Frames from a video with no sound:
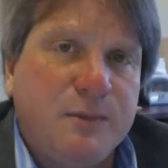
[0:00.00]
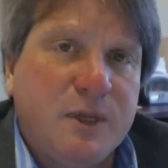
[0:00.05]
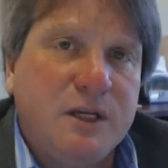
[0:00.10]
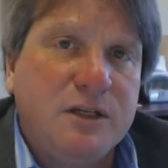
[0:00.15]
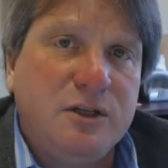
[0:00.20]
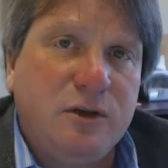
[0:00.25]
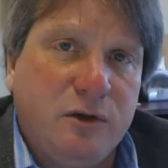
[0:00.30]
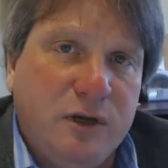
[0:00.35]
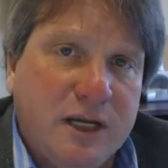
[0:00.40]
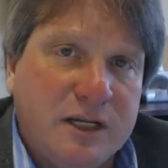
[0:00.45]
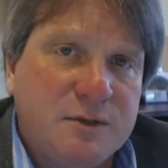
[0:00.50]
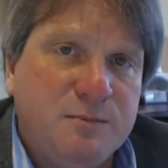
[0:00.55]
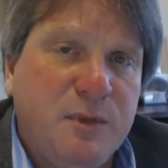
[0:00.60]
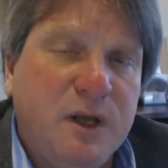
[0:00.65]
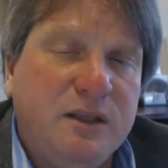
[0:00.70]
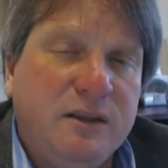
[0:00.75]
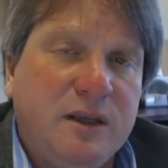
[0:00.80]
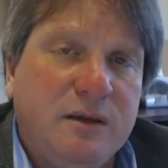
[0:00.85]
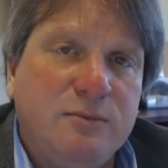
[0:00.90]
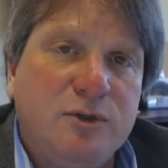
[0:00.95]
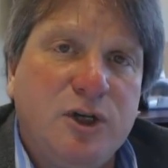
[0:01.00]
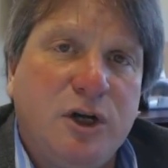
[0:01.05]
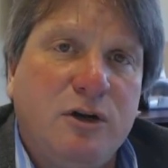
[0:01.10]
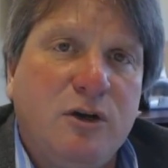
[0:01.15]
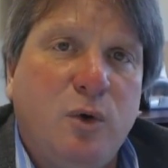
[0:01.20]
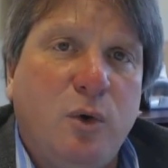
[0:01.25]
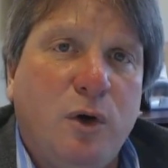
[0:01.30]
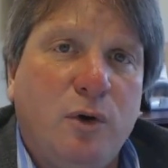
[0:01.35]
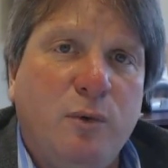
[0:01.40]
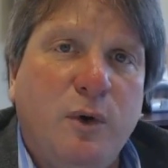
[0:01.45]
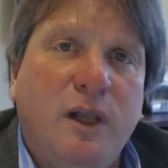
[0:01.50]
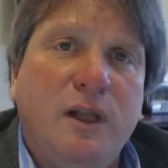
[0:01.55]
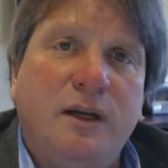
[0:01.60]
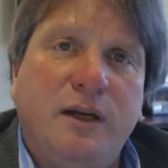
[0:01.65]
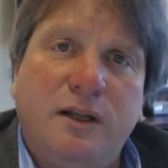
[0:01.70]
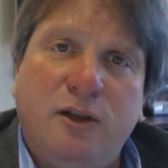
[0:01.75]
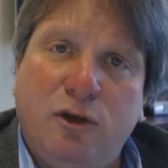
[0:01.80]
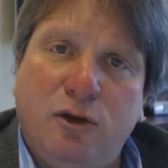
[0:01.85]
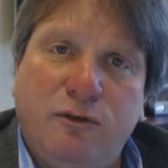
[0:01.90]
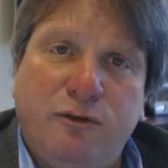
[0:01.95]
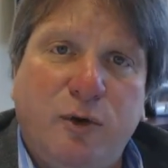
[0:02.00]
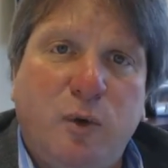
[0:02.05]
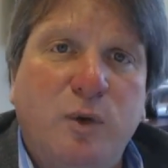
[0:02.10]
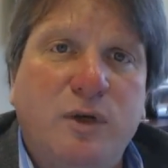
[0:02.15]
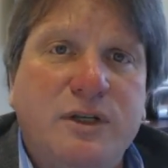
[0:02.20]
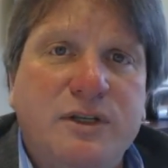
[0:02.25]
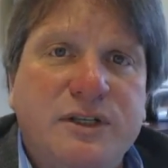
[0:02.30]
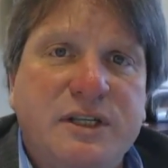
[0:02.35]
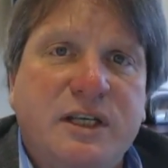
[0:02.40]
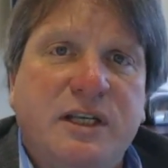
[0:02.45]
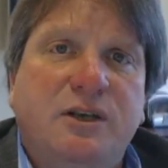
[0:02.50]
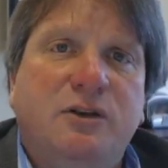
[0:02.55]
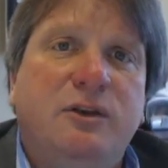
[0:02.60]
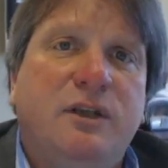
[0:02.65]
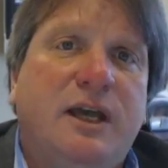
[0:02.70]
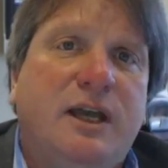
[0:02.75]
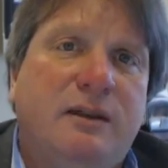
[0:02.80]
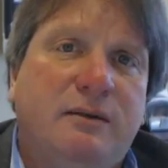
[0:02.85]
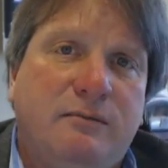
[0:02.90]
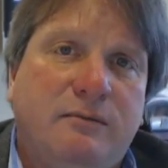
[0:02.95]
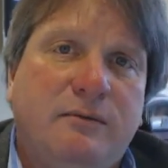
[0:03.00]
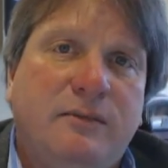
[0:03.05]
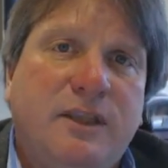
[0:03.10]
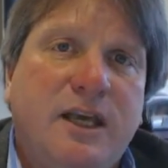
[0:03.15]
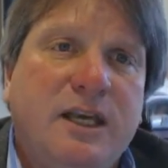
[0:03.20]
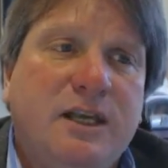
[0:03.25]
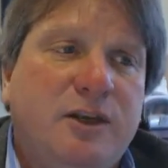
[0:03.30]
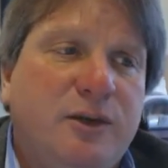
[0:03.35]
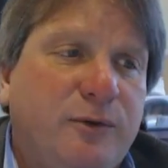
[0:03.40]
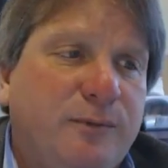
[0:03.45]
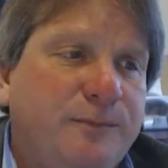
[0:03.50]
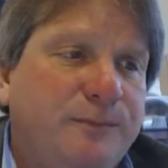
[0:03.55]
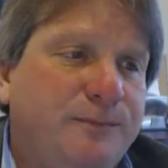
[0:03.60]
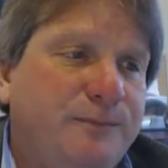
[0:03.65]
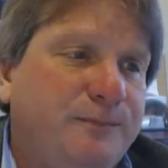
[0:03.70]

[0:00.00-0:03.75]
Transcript: Until next month, I'm Chuck Cornwell, and I look forward to seeing you then. Thank you.